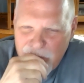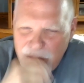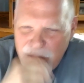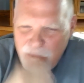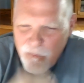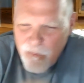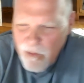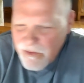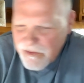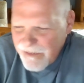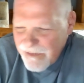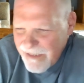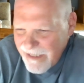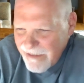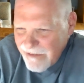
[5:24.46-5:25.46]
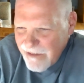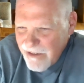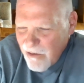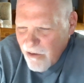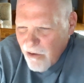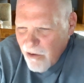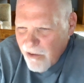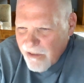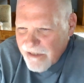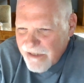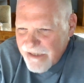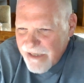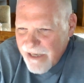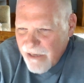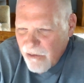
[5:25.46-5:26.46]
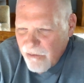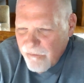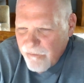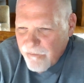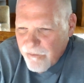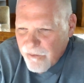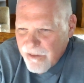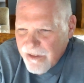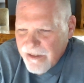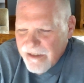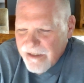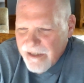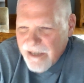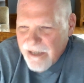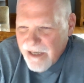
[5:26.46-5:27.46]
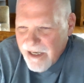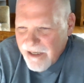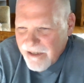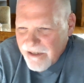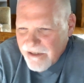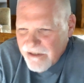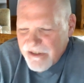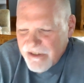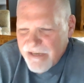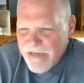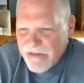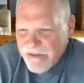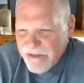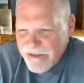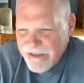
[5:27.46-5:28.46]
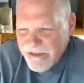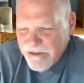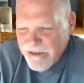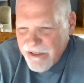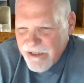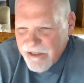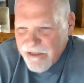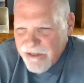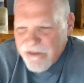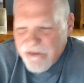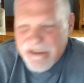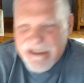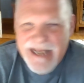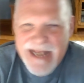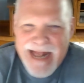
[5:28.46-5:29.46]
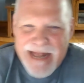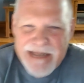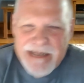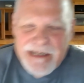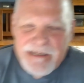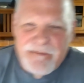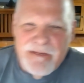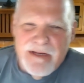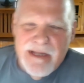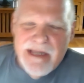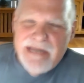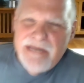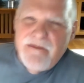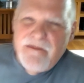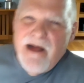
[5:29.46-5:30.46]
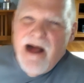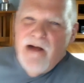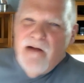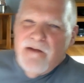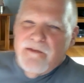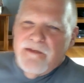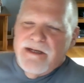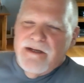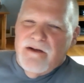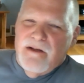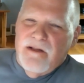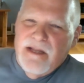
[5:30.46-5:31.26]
was in the RSL for 17 years, and that evolved in the